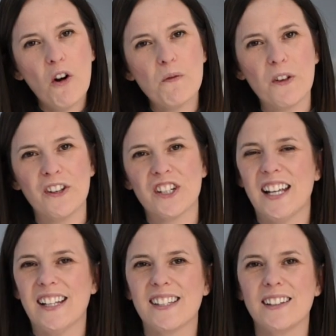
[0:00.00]
on with your
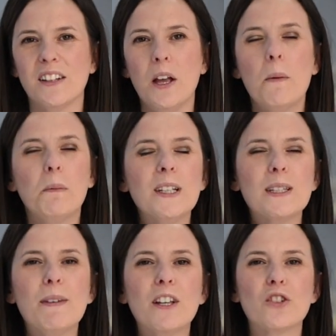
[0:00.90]
stenciling.
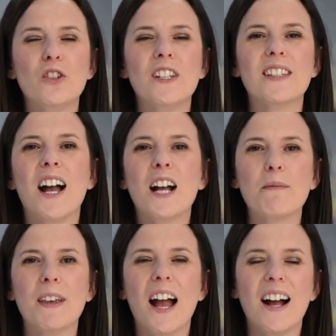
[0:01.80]
Please make sure you tag
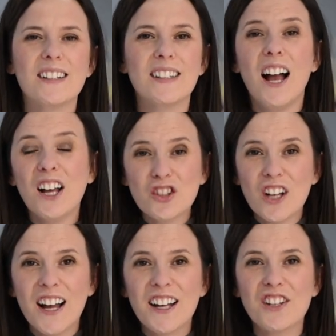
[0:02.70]
me at
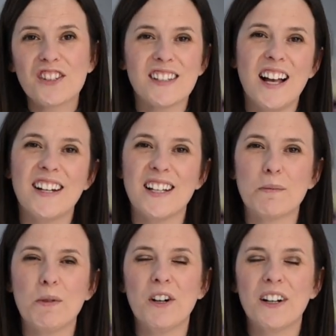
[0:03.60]
#Suzanne
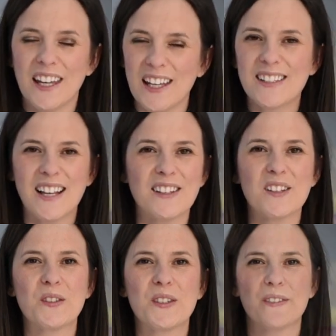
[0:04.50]
Esper Cake
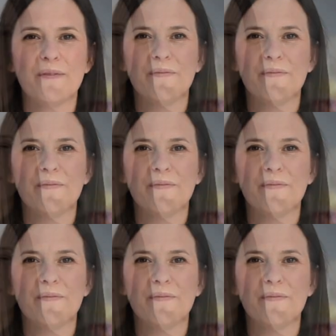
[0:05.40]
Stencils.